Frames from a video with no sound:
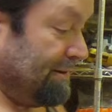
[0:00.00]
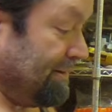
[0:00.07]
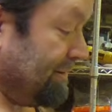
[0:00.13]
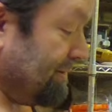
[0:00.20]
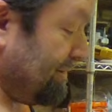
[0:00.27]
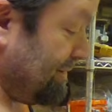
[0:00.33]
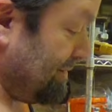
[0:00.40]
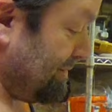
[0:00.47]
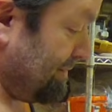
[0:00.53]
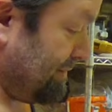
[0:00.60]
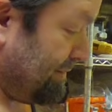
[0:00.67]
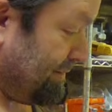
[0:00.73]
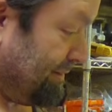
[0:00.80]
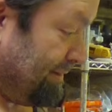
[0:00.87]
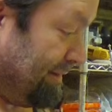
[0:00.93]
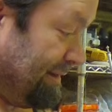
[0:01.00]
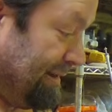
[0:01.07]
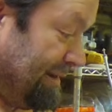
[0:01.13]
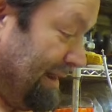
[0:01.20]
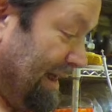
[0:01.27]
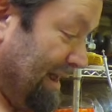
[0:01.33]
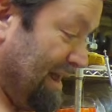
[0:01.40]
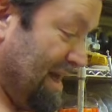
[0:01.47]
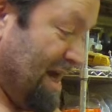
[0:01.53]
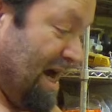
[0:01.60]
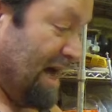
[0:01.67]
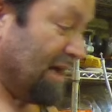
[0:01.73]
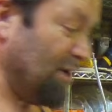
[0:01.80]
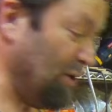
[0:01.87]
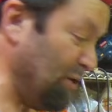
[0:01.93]
is
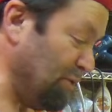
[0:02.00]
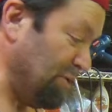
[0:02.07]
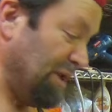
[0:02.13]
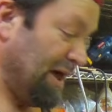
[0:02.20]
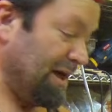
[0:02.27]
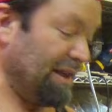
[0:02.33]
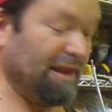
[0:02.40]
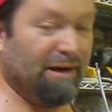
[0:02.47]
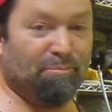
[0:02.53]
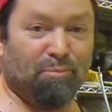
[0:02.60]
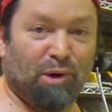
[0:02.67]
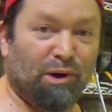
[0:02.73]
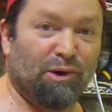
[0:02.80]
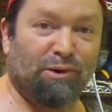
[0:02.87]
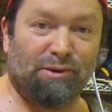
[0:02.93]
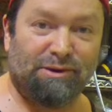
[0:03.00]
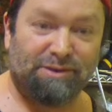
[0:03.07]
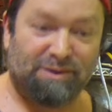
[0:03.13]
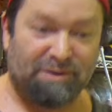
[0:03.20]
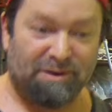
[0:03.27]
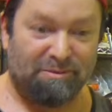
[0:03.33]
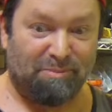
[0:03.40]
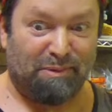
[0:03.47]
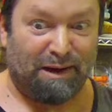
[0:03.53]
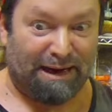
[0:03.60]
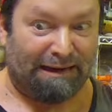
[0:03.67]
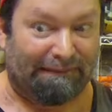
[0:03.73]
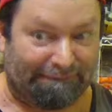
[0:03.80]
not a whole lot of that Burl is going to be,